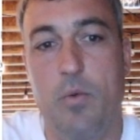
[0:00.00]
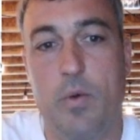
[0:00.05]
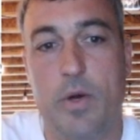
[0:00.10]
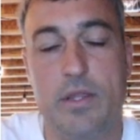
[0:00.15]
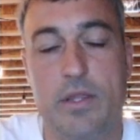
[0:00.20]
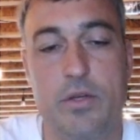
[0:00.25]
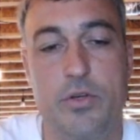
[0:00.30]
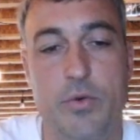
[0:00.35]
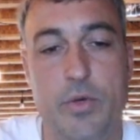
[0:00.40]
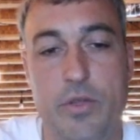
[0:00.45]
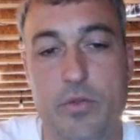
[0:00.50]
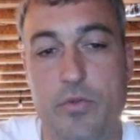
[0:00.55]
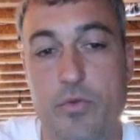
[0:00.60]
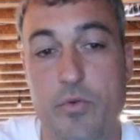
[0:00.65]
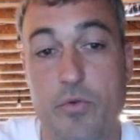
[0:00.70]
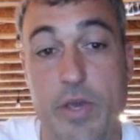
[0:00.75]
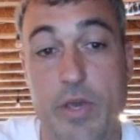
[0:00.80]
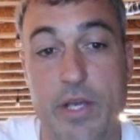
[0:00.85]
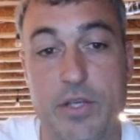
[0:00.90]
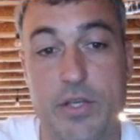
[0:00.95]
they're doing through
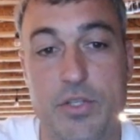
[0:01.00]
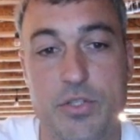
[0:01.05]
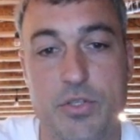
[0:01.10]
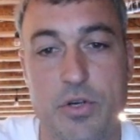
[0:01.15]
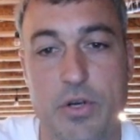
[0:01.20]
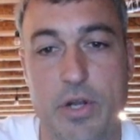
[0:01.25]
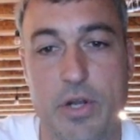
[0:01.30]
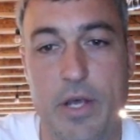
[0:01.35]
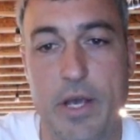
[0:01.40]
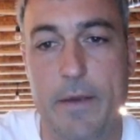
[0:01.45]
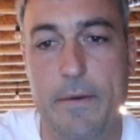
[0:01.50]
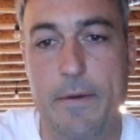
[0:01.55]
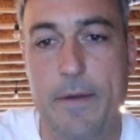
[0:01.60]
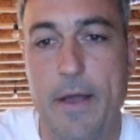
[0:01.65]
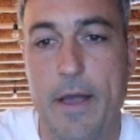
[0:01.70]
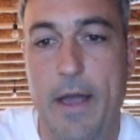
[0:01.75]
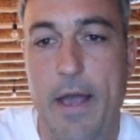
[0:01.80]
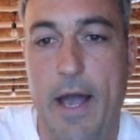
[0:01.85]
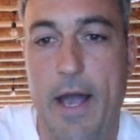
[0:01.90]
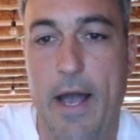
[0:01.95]
yesterday.
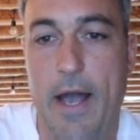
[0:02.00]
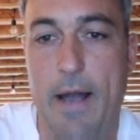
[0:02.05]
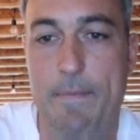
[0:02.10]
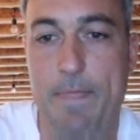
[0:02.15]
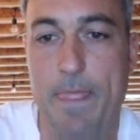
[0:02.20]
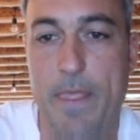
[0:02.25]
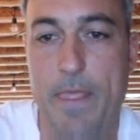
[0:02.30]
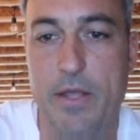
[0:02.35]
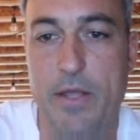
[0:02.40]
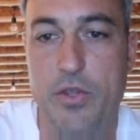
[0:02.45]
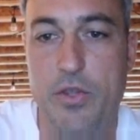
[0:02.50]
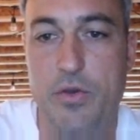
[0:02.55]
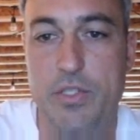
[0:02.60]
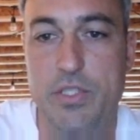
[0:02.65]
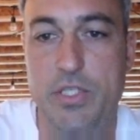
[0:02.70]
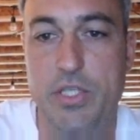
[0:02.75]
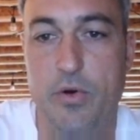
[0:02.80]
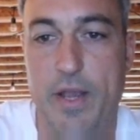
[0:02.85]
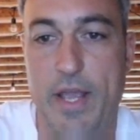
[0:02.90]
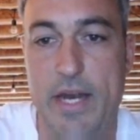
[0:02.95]
And you can see
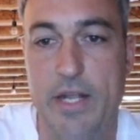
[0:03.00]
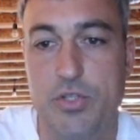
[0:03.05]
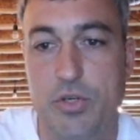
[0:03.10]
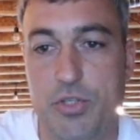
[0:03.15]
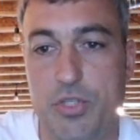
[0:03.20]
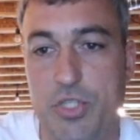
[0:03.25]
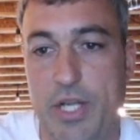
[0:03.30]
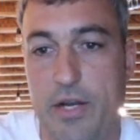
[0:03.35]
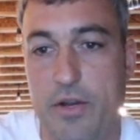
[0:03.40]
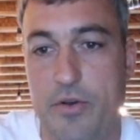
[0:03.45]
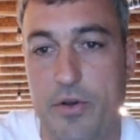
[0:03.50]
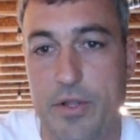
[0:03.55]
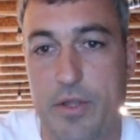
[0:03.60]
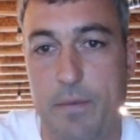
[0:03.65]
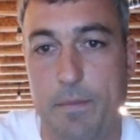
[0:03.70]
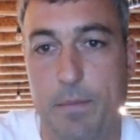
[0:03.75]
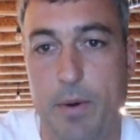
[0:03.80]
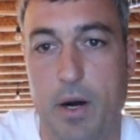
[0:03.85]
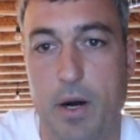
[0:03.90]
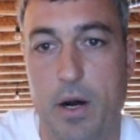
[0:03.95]
organic search is down here at
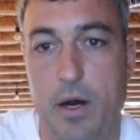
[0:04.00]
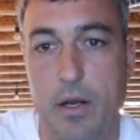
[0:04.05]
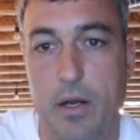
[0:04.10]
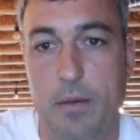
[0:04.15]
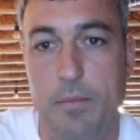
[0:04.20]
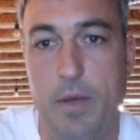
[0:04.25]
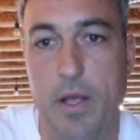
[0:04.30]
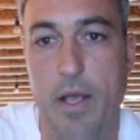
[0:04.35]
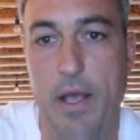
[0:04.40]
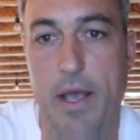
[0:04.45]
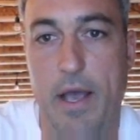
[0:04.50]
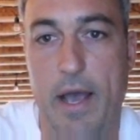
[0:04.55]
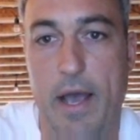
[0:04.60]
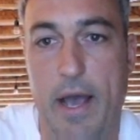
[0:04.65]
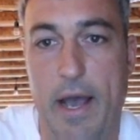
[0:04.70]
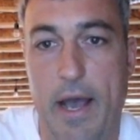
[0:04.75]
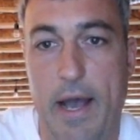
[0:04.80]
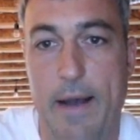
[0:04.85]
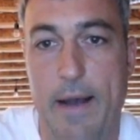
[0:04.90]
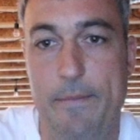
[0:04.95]
the bottom.
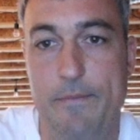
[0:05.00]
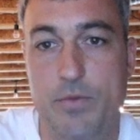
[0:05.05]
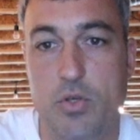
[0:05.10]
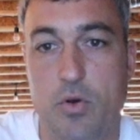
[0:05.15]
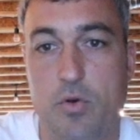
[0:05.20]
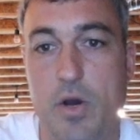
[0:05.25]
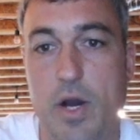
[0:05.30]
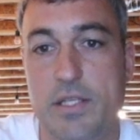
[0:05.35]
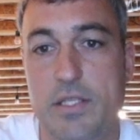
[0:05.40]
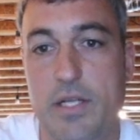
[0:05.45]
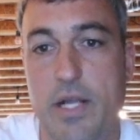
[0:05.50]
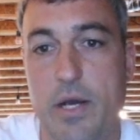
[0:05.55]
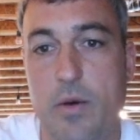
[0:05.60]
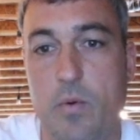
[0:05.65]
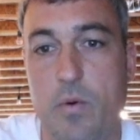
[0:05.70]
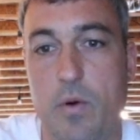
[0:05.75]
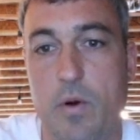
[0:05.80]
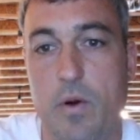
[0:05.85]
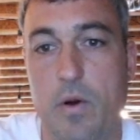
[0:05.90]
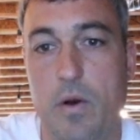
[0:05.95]
So
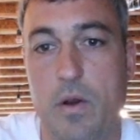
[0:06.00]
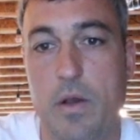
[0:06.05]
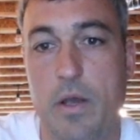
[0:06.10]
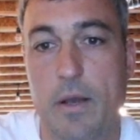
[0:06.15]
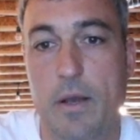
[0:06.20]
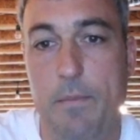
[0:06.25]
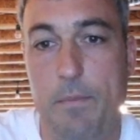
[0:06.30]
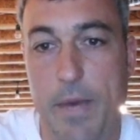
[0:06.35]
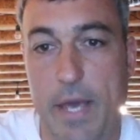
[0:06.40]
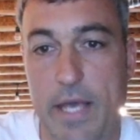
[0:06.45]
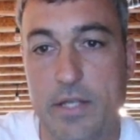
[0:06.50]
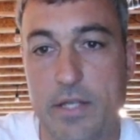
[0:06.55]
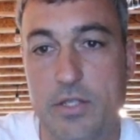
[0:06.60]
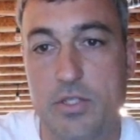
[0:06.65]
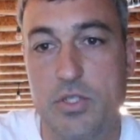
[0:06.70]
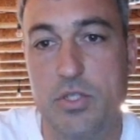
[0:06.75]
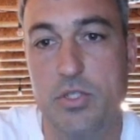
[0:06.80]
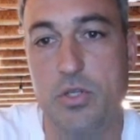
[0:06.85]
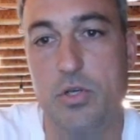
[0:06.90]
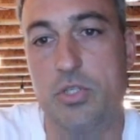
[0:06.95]
cross-network, paid
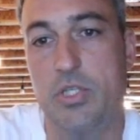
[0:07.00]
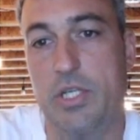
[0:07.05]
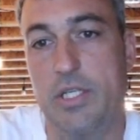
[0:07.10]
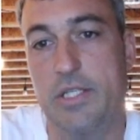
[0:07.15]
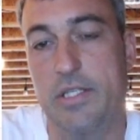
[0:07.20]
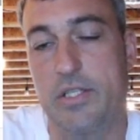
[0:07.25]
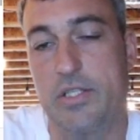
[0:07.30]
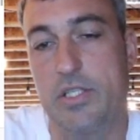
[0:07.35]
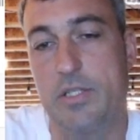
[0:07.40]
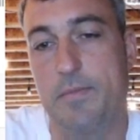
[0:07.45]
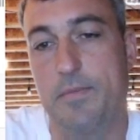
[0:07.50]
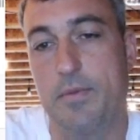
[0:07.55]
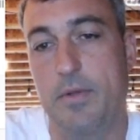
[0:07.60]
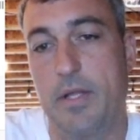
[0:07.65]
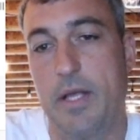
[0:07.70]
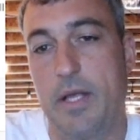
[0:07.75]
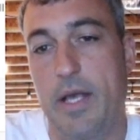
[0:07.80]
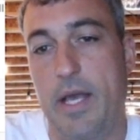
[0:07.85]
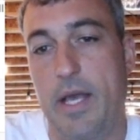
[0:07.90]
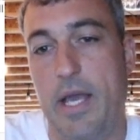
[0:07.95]
search, and
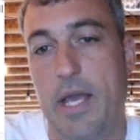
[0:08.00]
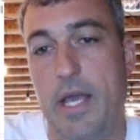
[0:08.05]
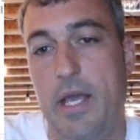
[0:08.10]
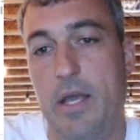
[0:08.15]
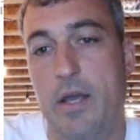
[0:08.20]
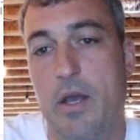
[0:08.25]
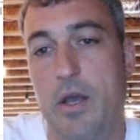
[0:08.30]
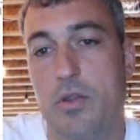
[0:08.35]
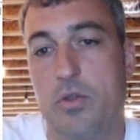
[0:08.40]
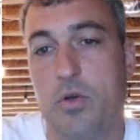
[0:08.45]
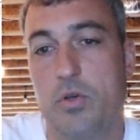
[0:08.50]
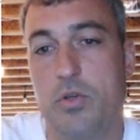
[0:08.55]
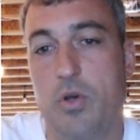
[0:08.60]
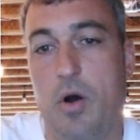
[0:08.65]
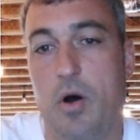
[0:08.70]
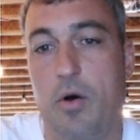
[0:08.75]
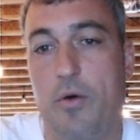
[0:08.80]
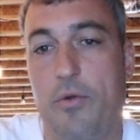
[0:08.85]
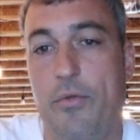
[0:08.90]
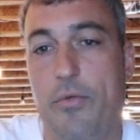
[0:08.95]
display, those are
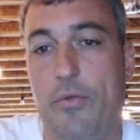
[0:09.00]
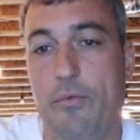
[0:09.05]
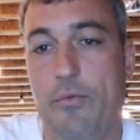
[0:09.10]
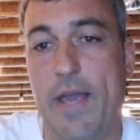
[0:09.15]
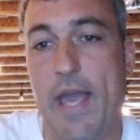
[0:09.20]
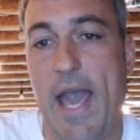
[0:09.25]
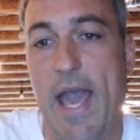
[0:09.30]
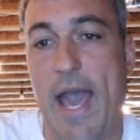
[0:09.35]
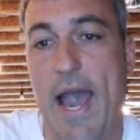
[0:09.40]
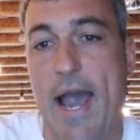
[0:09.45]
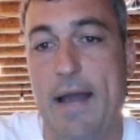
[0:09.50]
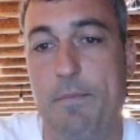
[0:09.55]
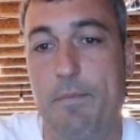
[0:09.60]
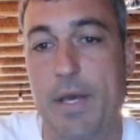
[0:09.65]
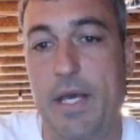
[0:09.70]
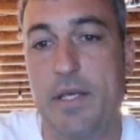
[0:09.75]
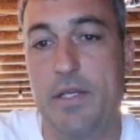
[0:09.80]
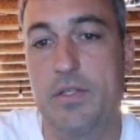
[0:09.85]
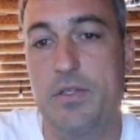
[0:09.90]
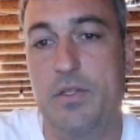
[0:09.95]
all 3
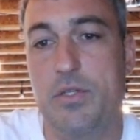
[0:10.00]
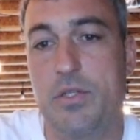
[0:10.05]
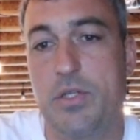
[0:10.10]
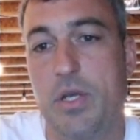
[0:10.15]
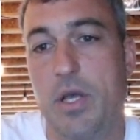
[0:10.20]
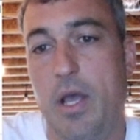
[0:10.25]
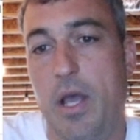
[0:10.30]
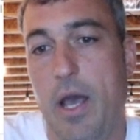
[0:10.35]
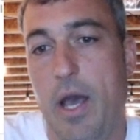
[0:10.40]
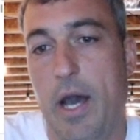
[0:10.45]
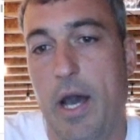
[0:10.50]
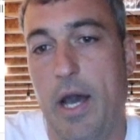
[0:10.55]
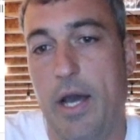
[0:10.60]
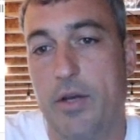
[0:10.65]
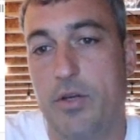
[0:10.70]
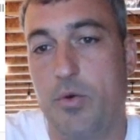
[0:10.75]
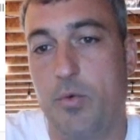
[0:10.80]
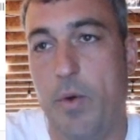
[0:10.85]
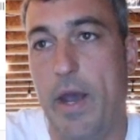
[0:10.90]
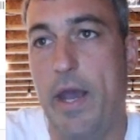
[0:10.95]
ad-based.
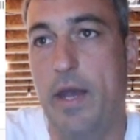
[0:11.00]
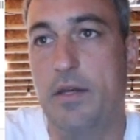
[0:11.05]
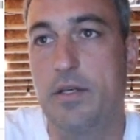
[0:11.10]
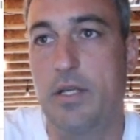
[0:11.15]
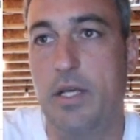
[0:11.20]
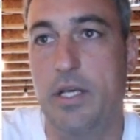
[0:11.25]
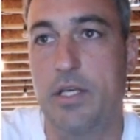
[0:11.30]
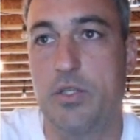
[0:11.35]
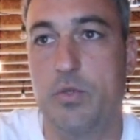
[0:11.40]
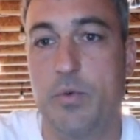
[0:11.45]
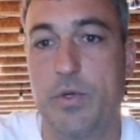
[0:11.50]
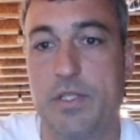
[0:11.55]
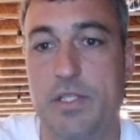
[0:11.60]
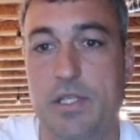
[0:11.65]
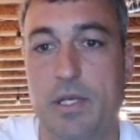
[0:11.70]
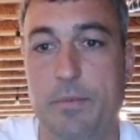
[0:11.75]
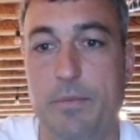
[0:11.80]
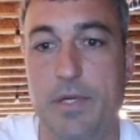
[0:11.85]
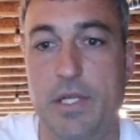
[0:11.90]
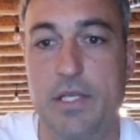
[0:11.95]
Direct is when
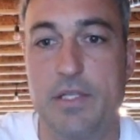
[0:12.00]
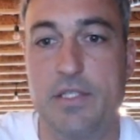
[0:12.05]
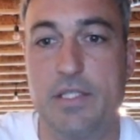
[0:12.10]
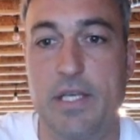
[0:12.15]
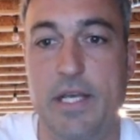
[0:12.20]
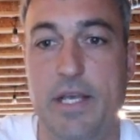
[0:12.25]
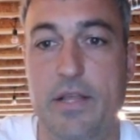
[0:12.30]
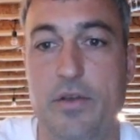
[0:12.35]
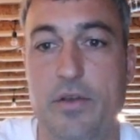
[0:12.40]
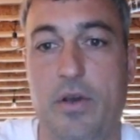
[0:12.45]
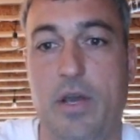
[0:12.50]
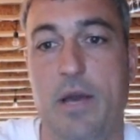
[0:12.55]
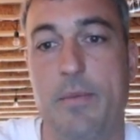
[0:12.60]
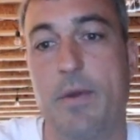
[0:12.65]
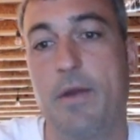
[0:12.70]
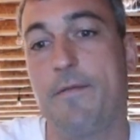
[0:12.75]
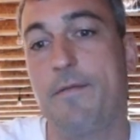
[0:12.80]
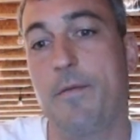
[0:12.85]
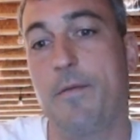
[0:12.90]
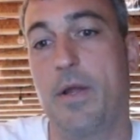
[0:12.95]
somebody's either
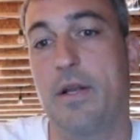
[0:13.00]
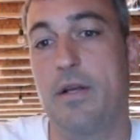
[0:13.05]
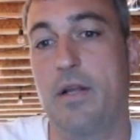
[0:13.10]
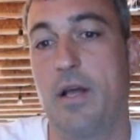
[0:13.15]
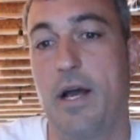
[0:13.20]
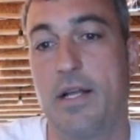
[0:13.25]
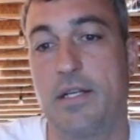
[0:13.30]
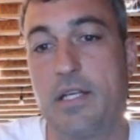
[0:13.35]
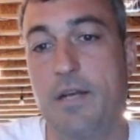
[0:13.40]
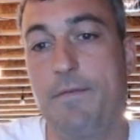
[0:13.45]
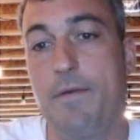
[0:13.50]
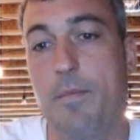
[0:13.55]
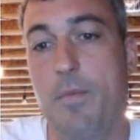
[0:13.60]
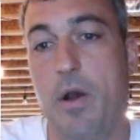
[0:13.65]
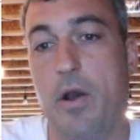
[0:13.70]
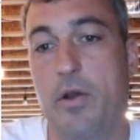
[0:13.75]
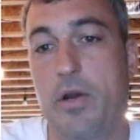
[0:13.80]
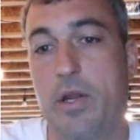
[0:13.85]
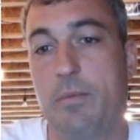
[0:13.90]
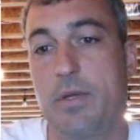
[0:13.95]
come in from a different
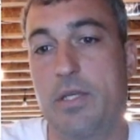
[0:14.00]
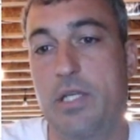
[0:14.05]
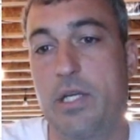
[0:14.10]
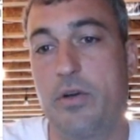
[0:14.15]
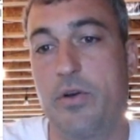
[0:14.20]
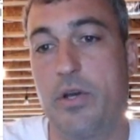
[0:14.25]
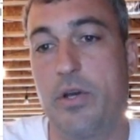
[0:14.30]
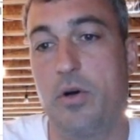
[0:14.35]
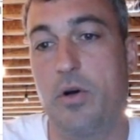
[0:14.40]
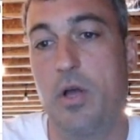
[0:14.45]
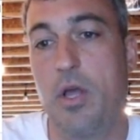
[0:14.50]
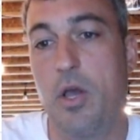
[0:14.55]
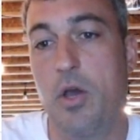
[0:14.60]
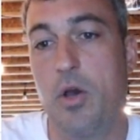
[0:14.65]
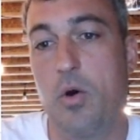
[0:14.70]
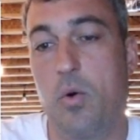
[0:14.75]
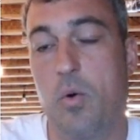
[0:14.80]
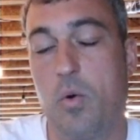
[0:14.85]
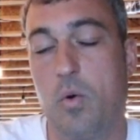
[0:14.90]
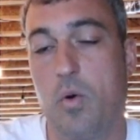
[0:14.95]
marketing material
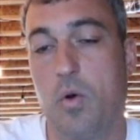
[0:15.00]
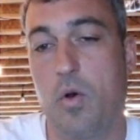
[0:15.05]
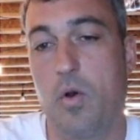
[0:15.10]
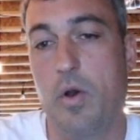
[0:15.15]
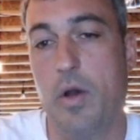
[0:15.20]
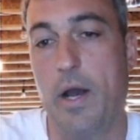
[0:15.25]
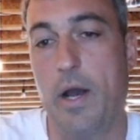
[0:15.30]
or